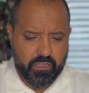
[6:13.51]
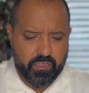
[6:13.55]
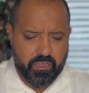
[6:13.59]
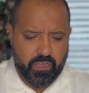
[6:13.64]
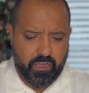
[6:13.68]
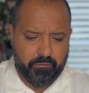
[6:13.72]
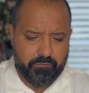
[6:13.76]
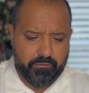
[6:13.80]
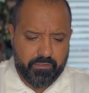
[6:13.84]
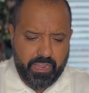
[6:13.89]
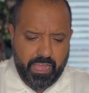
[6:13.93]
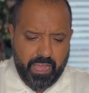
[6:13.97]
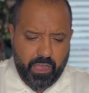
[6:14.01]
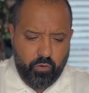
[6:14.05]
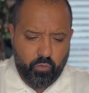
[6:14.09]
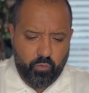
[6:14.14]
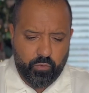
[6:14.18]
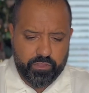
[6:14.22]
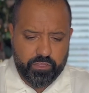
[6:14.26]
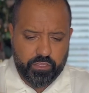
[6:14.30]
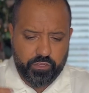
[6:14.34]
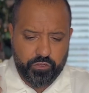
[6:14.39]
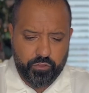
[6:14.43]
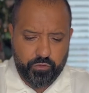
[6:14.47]
Now,
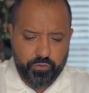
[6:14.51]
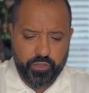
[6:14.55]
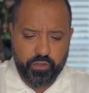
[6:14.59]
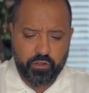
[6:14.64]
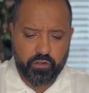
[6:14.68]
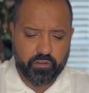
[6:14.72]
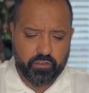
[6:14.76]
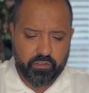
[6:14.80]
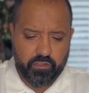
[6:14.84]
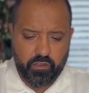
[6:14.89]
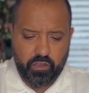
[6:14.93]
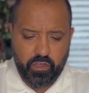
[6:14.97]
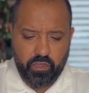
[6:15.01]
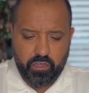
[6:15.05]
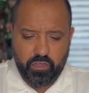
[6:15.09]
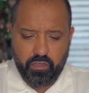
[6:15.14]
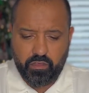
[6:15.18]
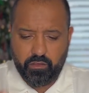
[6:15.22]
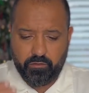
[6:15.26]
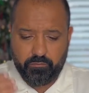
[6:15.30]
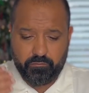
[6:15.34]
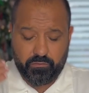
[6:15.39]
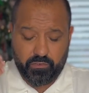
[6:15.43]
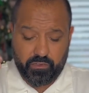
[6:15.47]
with the new year
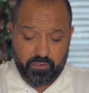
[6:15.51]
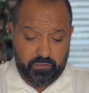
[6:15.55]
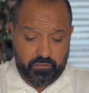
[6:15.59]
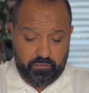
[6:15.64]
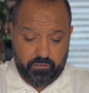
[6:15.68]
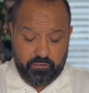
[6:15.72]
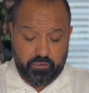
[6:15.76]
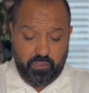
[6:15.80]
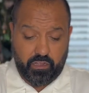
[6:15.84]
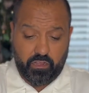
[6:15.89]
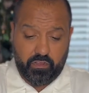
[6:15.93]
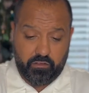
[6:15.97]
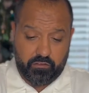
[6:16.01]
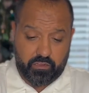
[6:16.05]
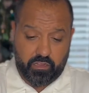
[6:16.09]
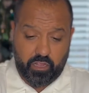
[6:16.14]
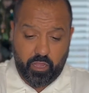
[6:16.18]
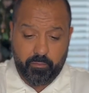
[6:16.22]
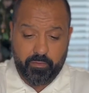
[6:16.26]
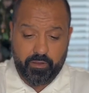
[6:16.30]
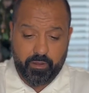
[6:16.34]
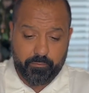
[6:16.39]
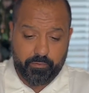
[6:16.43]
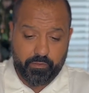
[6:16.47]

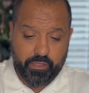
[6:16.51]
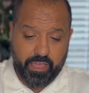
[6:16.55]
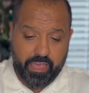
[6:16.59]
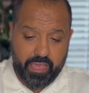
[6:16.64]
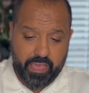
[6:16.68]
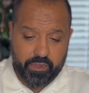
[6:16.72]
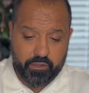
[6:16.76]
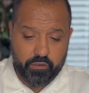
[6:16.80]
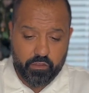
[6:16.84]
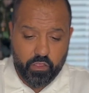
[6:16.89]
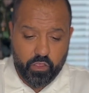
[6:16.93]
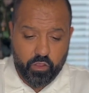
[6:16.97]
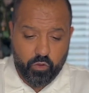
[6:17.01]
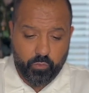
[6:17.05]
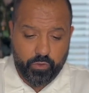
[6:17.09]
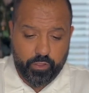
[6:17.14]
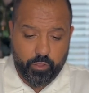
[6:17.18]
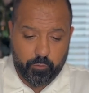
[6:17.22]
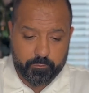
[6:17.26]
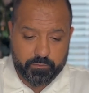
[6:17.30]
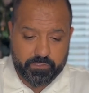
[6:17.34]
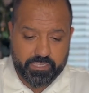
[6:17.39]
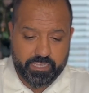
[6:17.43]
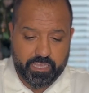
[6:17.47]
coming up ahead, we
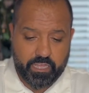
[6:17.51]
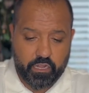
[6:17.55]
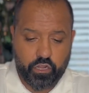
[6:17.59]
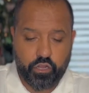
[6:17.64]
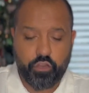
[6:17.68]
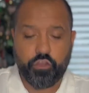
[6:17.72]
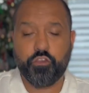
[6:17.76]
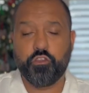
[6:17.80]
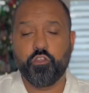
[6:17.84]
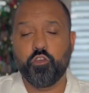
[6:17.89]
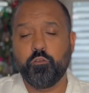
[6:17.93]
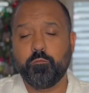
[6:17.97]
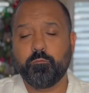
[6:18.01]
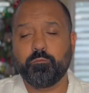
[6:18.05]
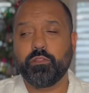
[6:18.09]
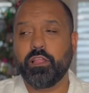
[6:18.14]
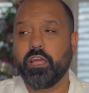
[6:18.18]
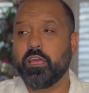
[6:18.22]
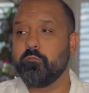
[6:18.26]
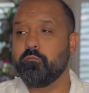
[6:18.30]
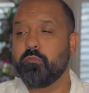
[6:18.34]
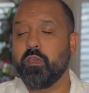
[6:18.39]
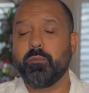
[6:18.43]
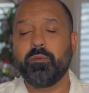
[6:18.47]
hope to get on a new
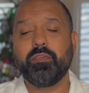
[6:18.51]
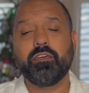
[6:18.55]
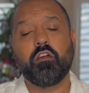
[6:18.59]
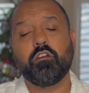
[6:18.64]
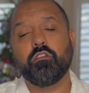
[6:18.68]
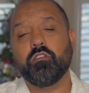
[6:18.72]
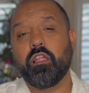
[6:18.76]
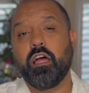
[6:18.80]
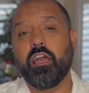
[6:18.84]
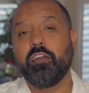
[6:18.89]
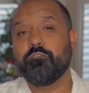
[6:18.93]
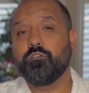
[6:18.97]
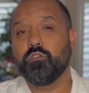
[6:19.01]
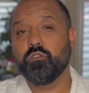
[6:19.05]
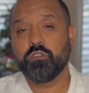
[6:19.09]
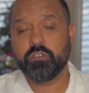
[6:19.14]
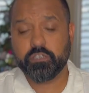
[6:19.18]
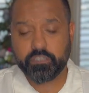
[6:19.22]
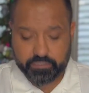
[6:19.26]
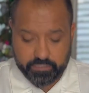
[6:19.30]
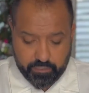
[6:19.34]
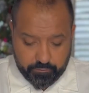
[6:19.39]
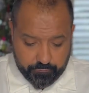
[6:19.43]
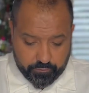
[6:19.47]
plan. Maybe our life will
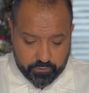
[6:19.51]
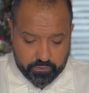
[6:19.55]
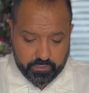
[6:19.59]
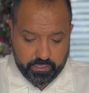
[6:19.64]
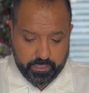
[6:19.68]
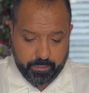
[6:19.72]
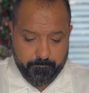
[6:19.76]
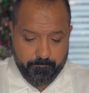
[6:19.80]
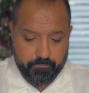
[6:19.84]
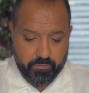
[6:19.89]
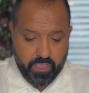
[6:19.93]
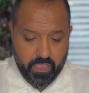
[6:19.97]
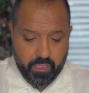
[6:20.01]
look differently.